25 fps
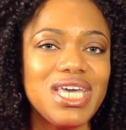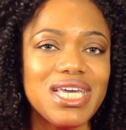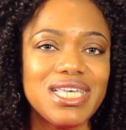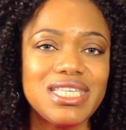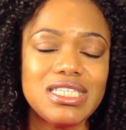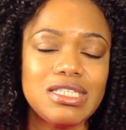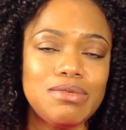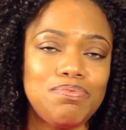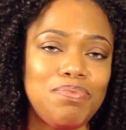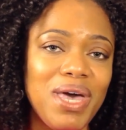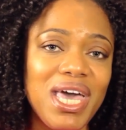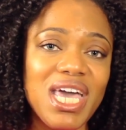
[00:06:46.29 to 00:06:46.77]

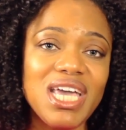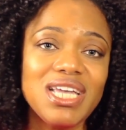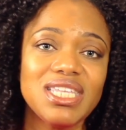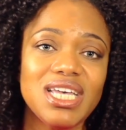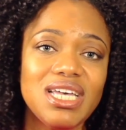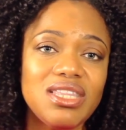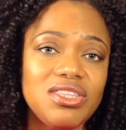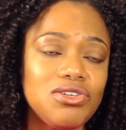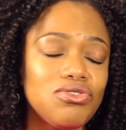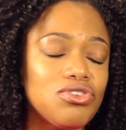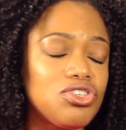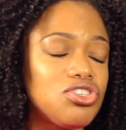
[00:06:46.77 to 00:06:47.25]
expect
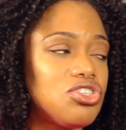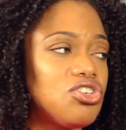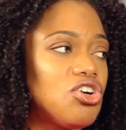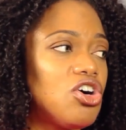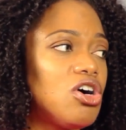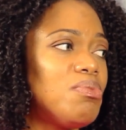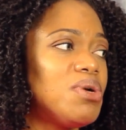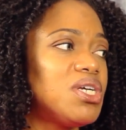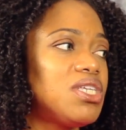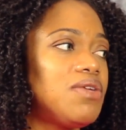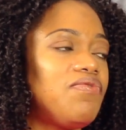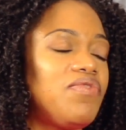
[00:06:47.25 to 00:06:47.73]
that there's
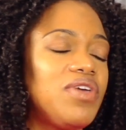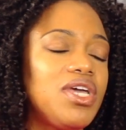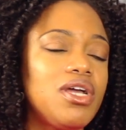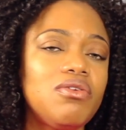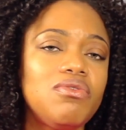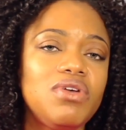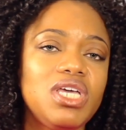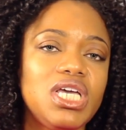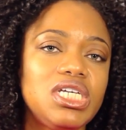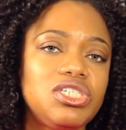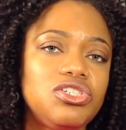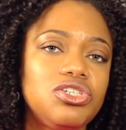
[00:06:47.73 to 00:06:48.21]
so much
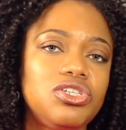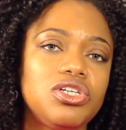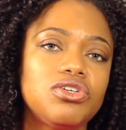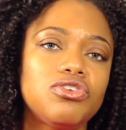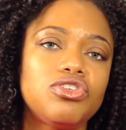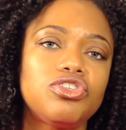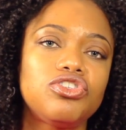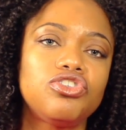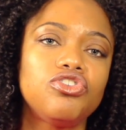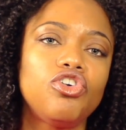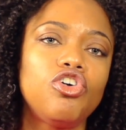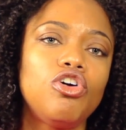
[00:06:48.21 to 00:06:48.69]
variation,
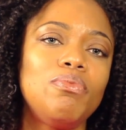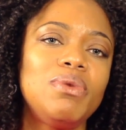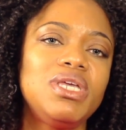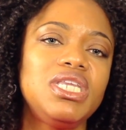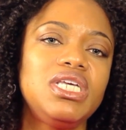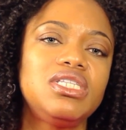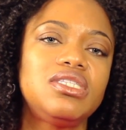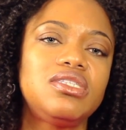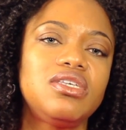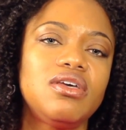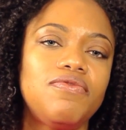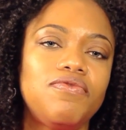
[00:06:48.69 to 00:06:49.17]
there's so
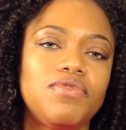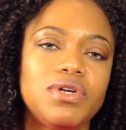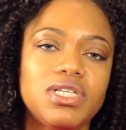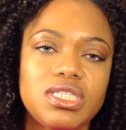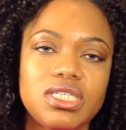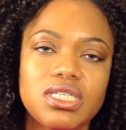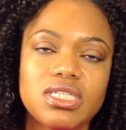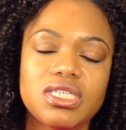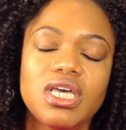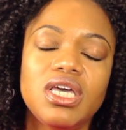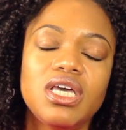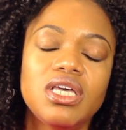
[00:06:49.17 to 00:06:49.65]
many
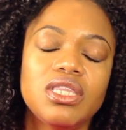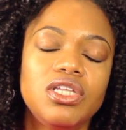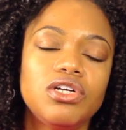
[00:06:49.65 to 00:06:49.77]
differences,